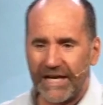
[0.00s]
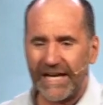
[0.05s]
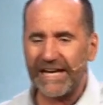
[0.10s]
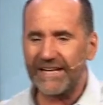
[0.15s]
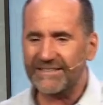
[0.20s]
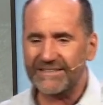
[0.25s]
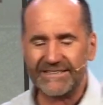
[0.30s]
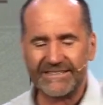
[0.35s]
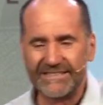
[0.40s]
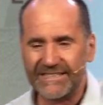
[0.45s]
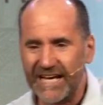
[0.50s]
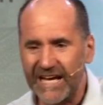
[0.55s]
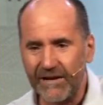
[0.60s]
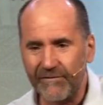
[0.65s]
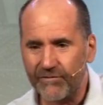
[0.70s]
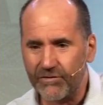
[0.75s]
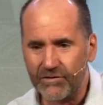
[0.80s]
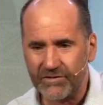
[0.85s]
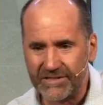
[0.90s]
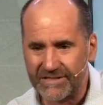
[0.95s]
can't
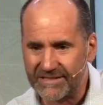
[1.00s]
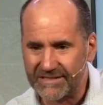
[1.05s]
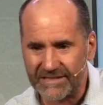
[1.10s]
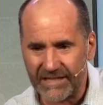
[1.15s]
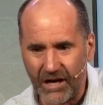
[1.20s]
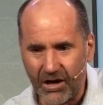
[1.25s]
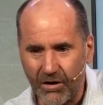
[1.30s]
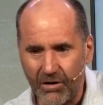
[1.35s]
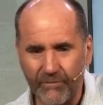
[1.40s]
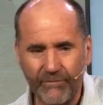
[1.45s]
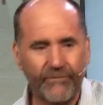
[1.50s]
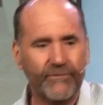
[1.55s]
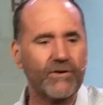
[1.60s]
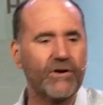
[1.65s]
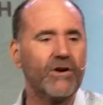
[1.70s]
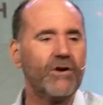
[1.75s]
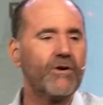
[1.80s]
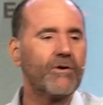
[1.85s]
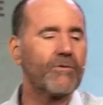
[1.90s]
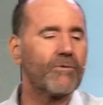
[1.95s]
save yourself,
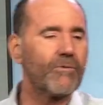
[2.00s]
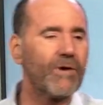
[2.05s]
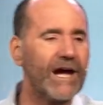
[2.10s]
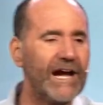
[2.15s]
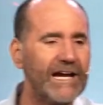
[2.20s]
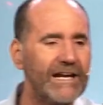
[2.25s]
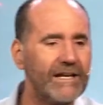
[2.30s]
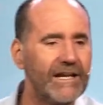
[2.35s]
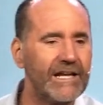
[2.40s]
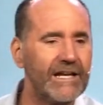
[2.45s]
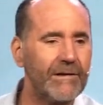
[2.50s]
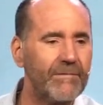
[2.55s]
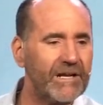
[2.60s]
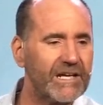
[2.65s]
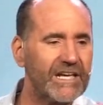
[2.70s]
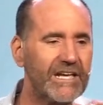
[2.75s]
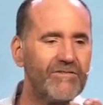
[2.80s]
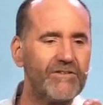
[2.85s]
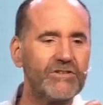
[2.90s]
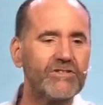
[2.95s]
right? And I'm
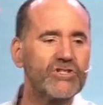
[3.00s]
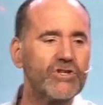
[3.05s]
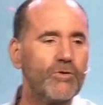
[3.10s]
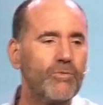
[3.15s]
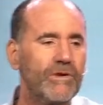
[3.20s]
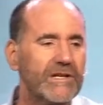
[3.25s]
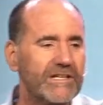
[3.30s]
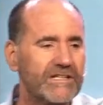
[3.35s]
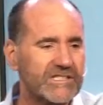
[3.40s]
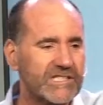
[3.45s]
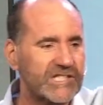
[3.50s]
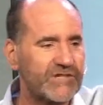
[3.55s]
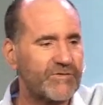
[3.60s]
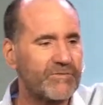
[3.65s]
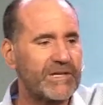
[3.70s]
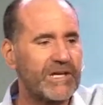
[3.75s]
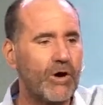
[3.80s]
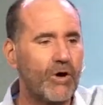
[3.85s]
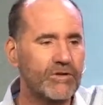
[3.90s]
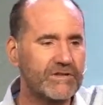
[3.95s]
going to give you two witnesses
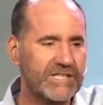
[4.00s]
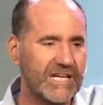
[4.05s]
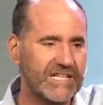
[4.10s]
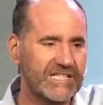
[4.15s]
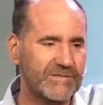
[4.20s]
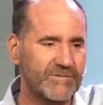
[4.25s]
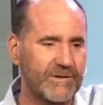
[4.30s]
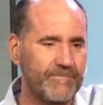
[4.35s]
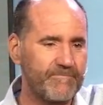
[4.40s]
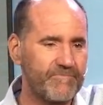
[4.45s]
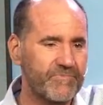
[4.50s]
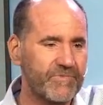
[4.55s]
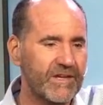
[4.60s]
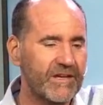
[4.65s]
from the Old Testament.